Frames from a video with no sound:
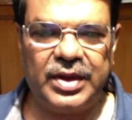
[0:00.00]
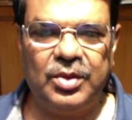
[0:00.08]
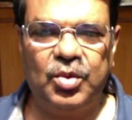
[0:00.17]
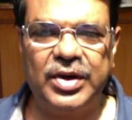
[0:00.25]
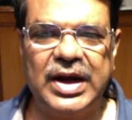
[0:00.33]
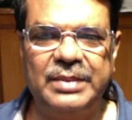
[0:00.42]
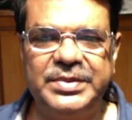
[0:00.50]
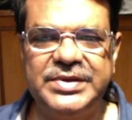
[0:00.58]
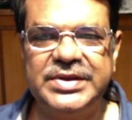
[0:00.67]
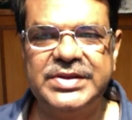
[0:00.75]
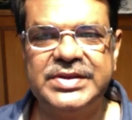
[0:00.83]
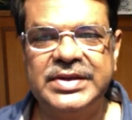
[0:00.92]
what
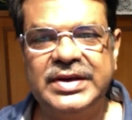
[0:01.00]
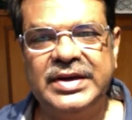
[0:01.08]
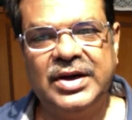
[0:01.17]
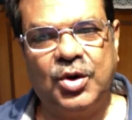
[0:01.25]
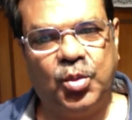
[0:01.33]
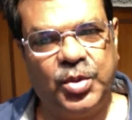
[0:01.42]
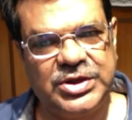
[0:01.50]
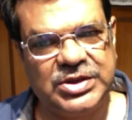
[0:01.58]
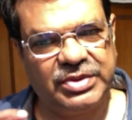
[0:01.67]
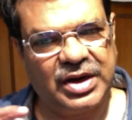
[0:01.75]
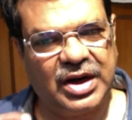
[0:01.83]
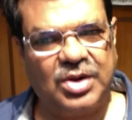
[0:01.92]
happens is,
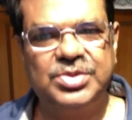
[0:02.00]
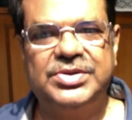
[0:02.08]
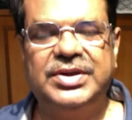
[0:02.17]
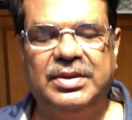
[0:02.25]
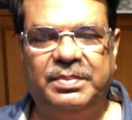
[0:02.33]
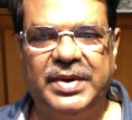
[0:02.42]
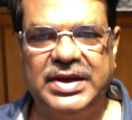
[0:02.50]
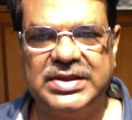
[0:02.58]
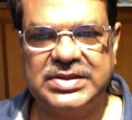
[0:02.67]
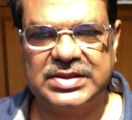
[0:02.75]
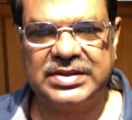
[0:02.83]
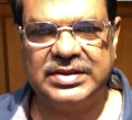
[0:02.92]
whichever house they are
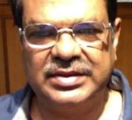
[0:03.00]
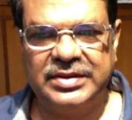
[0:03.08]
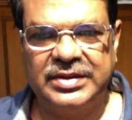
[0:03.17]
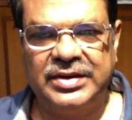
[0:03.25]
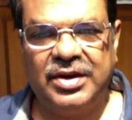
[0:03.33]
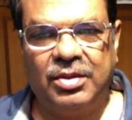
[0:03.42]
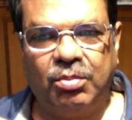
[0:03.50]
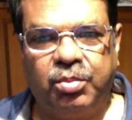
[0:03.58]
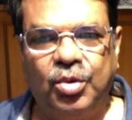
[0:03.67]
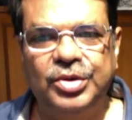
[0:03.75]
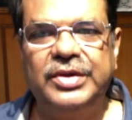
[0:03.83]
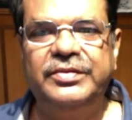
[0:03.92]
placed,
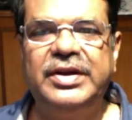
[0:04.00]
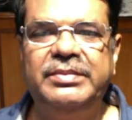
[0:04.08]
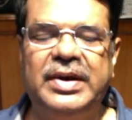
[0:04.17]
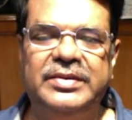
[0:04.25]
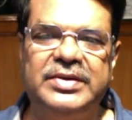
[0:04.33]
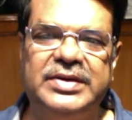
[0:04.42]
both of them have